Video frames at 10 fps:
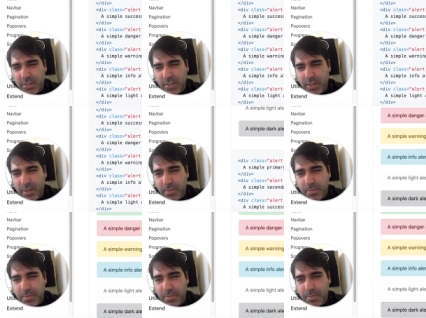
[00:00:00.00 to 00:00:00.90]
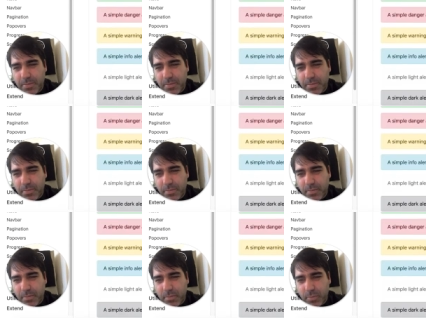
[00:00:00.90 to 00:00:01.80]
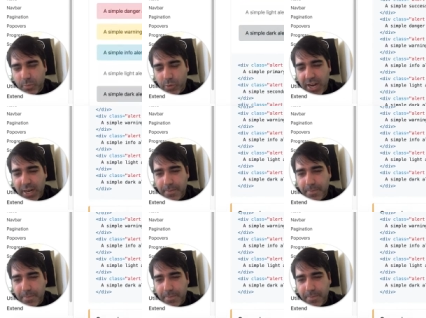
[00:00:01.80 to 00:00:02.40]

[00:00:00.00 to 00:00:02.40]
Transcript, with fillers: um, gray.